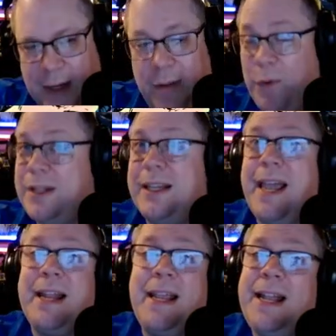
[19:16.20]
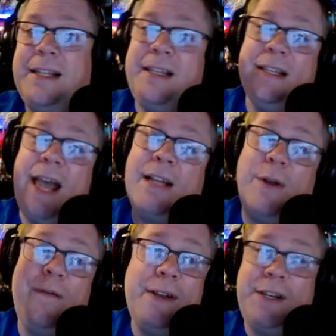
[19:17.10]
Once again, kids,
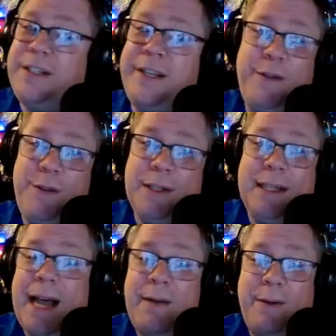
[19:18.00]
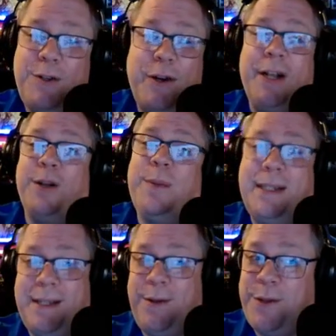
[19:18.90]
X-ray vision, seeing through the side of her trailer, but
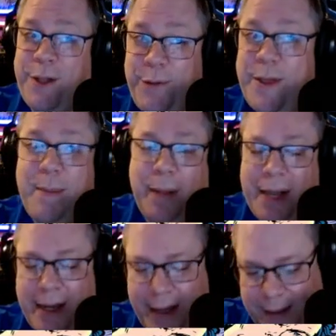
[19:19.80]
still not through that yeah. blanket.